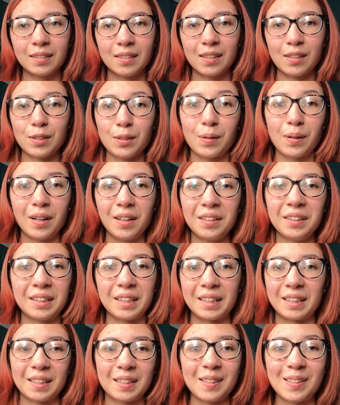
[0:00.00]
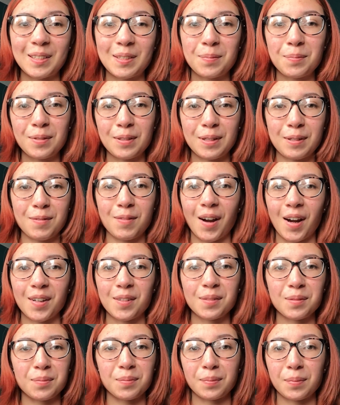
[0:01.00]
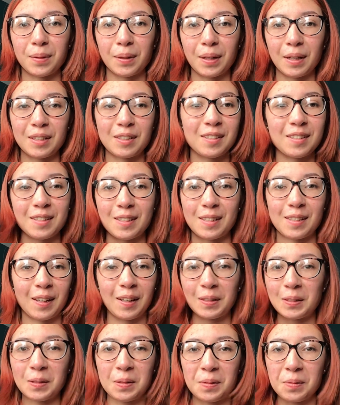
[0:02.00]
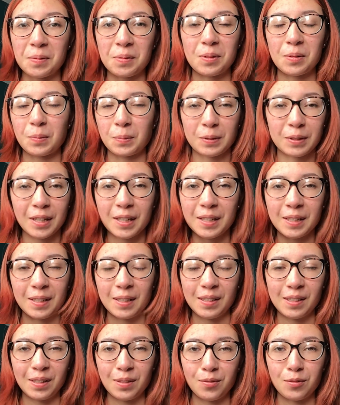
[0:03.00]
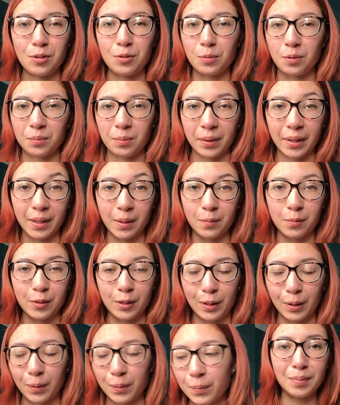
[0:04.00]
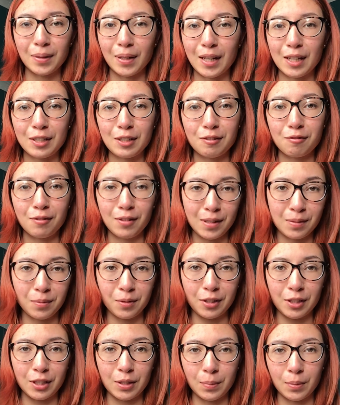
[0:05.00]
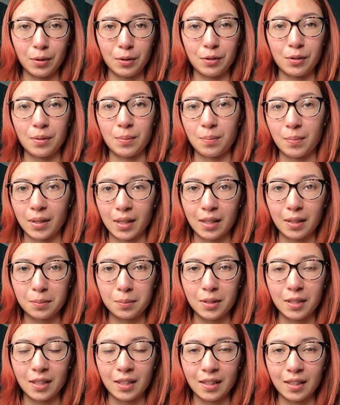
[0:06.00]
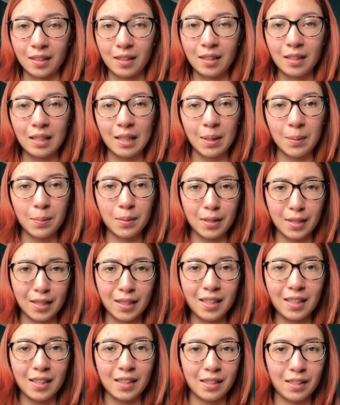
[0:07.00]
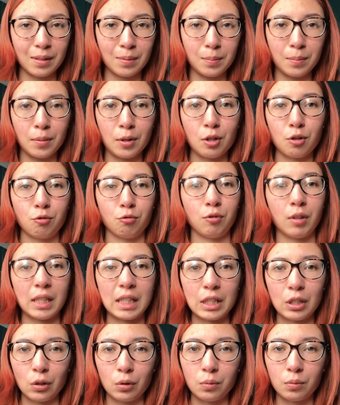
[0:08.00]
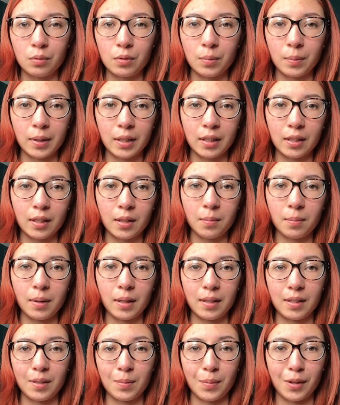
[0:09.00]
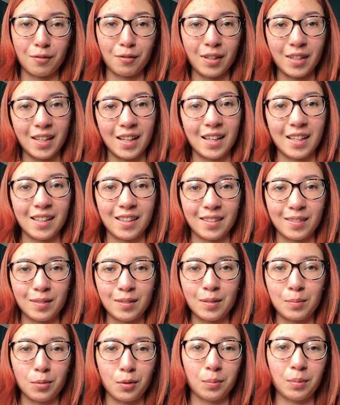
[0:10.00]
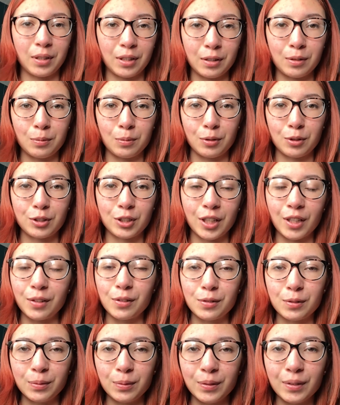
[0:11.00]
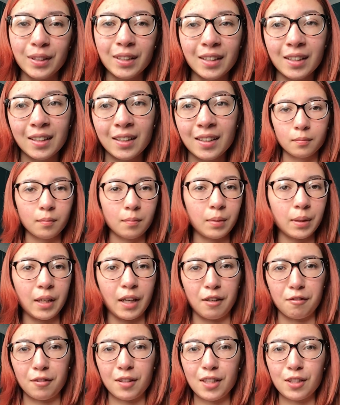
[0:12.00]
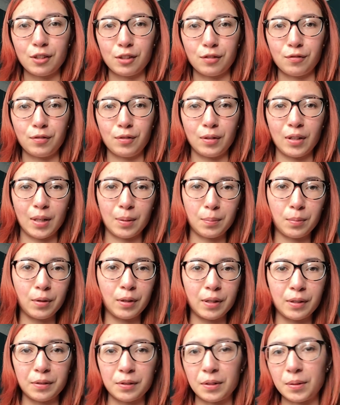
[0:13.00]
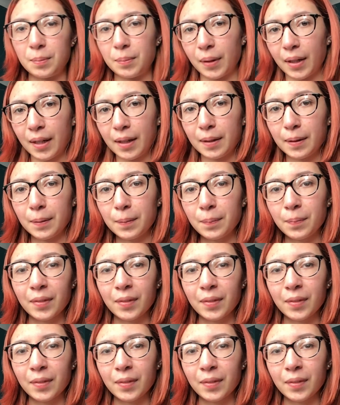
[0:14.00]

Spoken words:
So hi, this is pretty random, but I just decided to spontaneously film a makeup video. I just really wanted to put on some makeup today, particularly some red toned makeup, as my red hair is probably going to wash out soon. But yeah, I really just feel like putting on some makeup